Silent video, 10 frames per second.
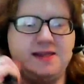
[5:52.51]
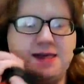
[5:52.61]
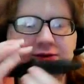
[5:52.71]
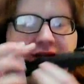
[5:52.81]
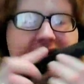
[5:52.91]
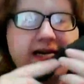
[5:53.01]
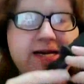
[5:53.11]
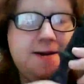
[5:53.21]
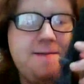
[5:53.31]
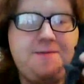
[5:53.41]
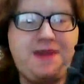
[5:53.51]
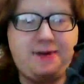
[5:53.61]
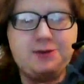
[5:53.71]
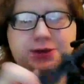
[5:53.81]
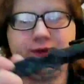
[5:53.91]
So
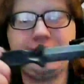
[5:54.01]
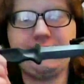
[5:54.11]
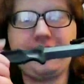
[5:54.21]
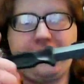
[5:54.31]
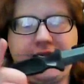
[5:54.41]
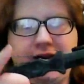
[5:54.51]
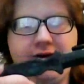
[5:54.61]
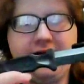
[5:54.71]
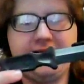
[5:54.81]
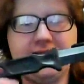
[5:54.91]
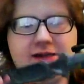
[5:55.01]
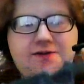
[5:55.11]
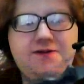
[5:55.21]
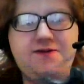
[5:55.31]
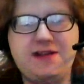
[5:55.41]
that was the reason why I would carry it as a
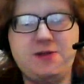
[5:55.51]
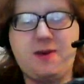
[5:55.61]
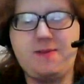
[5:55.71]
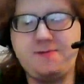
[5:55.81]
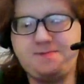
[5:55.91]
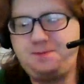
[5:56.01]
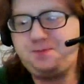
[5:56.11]
self-defense weapon.